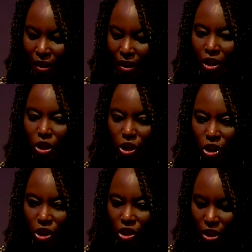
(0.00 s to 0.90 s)

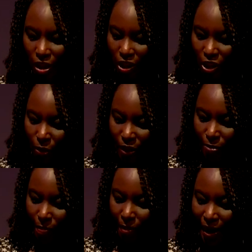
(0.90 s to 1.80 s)
Shh, she
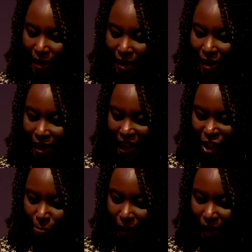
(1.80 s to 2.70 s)
whispered back as she
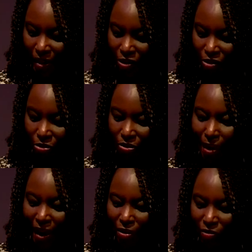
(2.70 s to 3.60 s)
peered through the
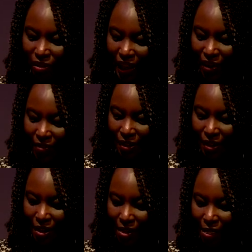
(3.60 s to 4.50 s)
mangrove leaves,
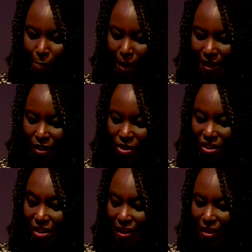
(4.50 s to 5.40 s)
the better to
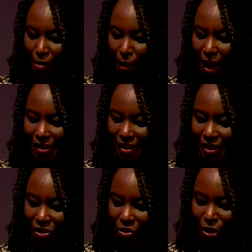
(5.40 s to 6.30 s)
study the
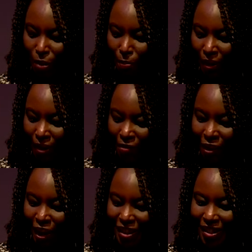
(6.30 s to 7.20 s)
passengers' drizzle blurred
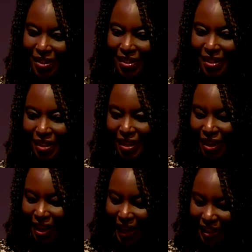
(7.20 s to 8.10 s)
faces.
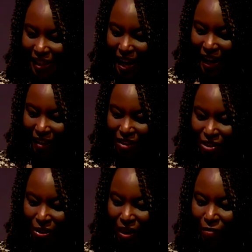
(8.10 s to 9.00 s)
A child
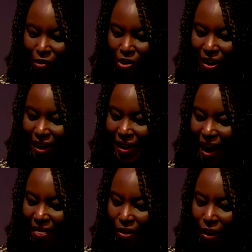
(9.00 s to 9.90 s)
looking for and
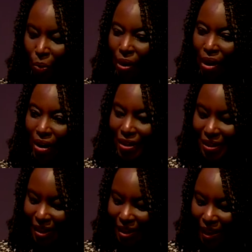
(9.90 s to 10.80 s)
gathering words,
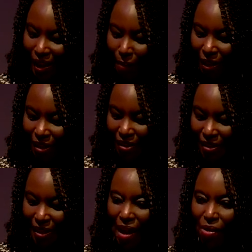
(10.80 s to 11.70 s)
images,
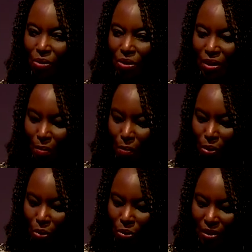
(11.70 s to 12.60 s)
sounds,
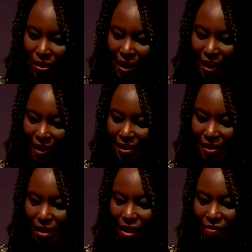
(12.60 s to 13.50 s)
moods, colors,
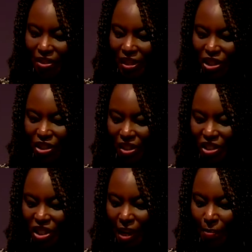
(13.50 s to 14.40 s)
conversations, and
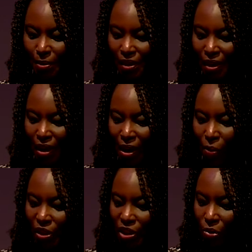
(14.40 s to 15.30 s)
shapes,
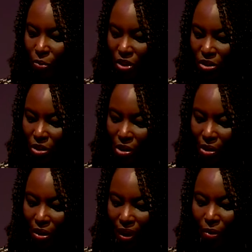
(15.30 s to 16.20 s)
which she would
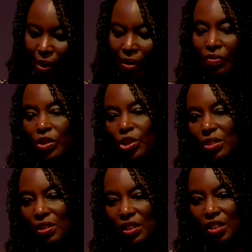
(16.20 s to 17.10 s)
store in one of the,
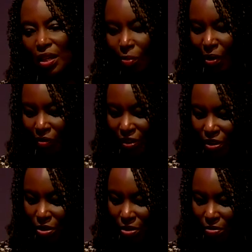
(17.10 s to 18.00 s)
sh- one of
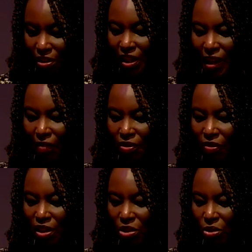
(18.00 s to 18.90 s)
the shelves of
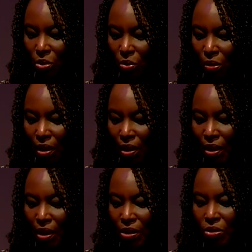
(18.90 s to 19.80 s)
her soul
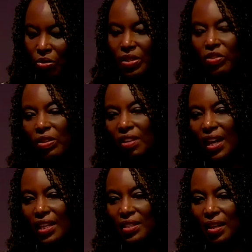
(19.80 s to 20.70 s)
to retrieve
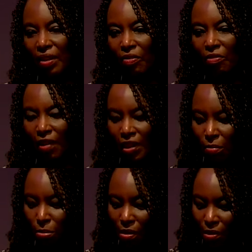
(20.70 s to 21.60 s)
later and reflect
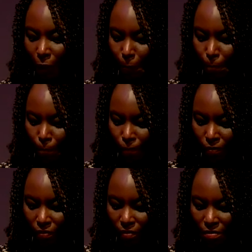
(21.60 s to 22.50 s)
upon.
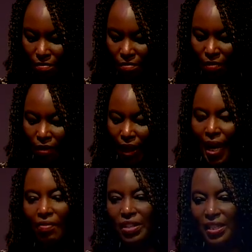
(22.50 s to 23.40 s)

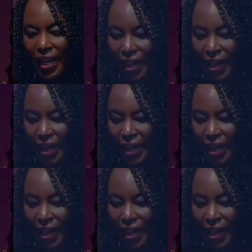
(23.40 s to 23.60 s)
Every day,